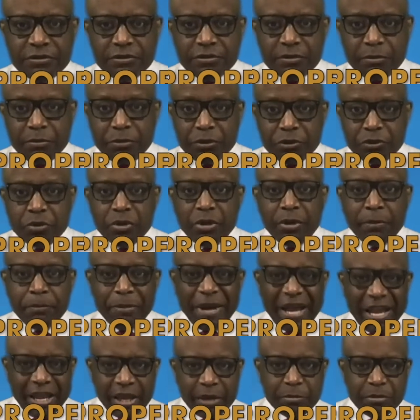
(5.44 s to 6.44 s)
between
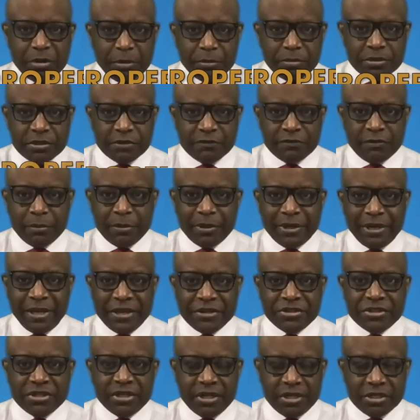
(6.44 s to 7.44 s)
buying a property from an
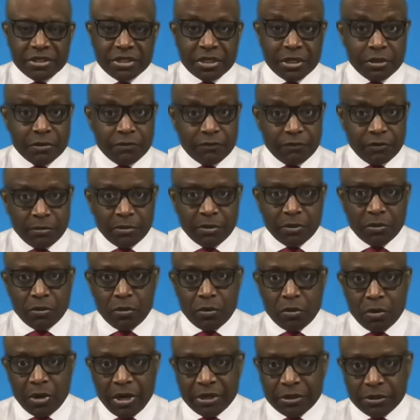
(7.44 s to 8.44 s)
estate agent
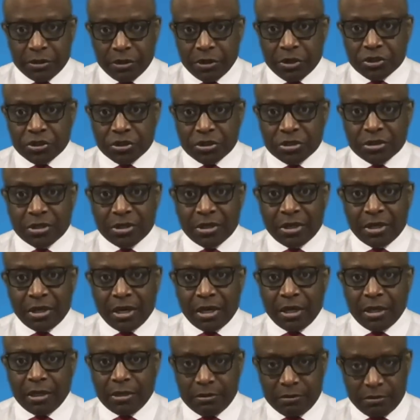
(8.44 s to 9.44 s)
or an auction
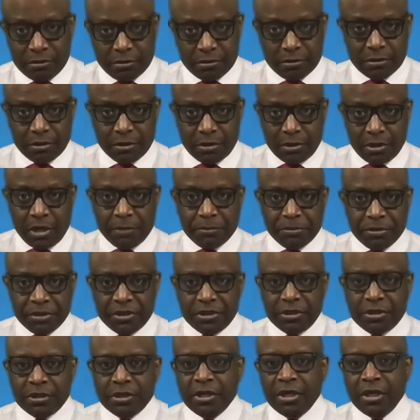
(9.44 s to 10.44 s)

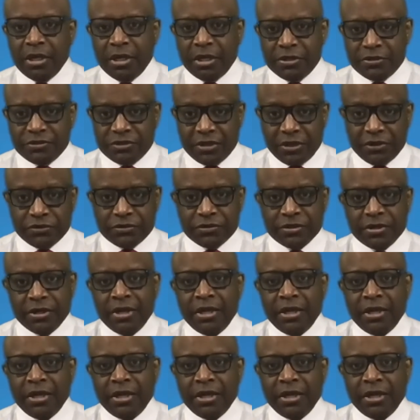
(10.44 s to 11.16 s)
company is this.